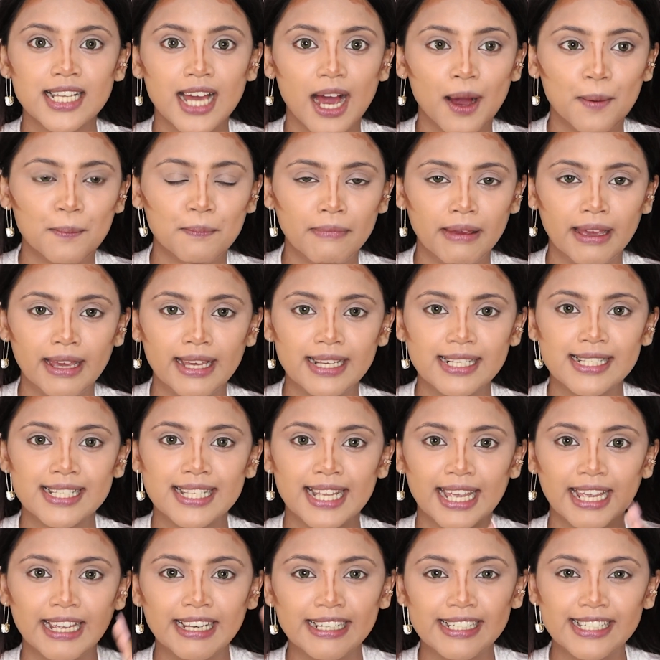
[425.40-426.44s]

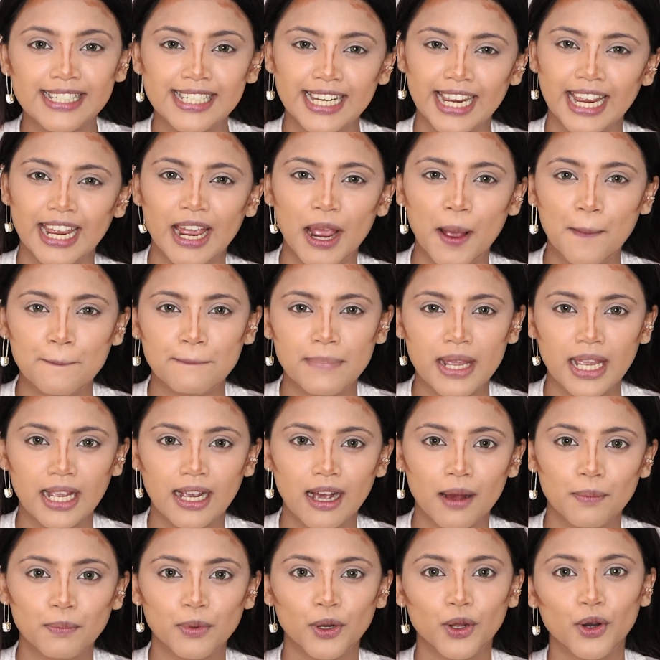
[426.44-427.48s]
amazing day
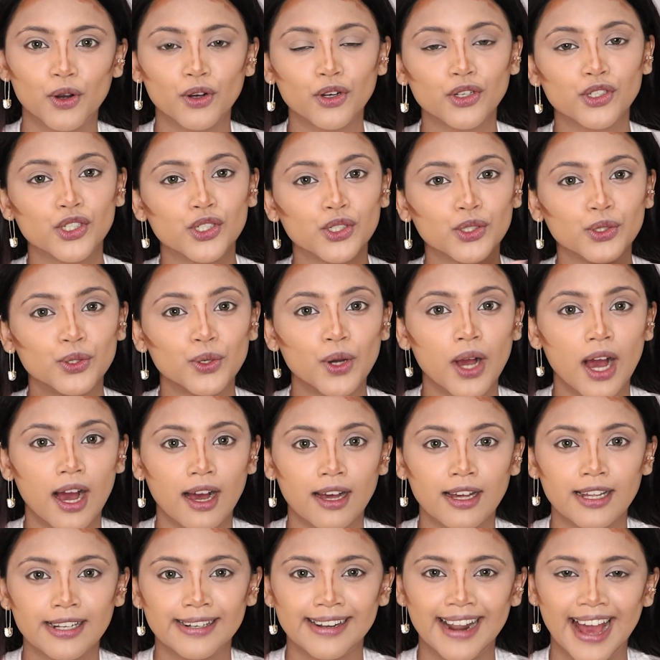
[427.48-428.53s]
makeup look to a
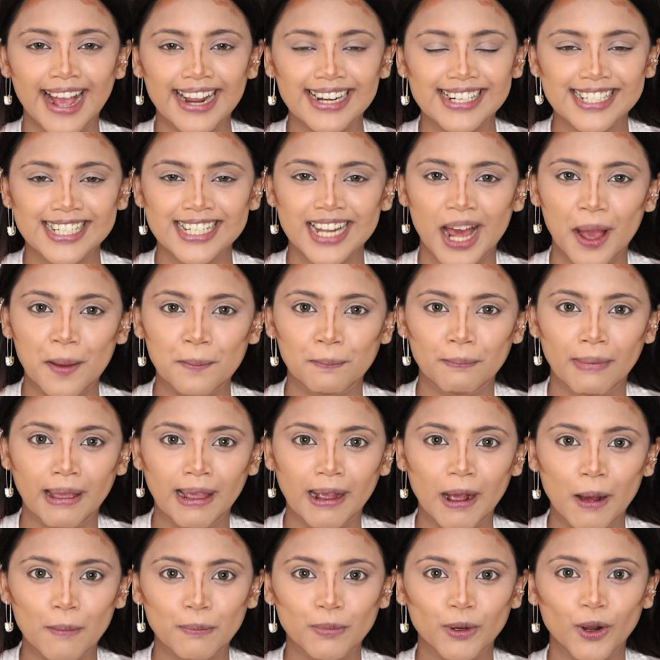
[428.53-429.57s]
nighttime
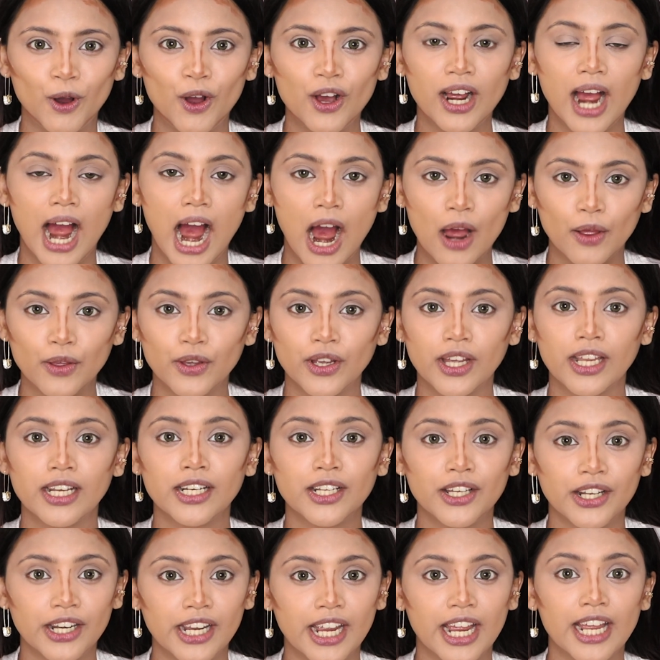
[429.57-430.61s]
makeup look, how you can
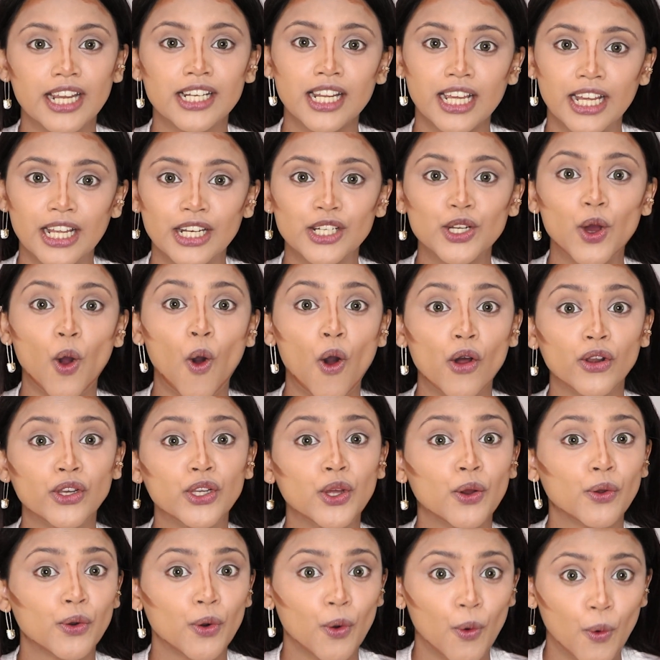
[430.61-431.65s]
create it on your
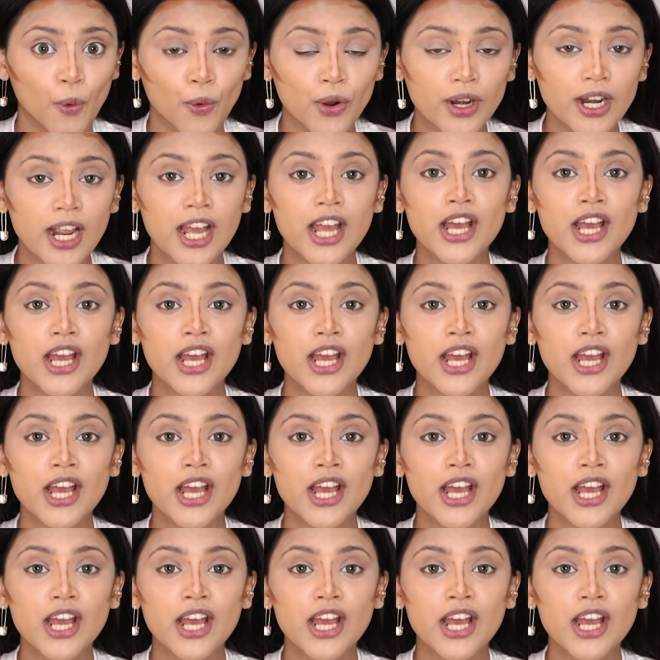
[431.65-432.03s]
own.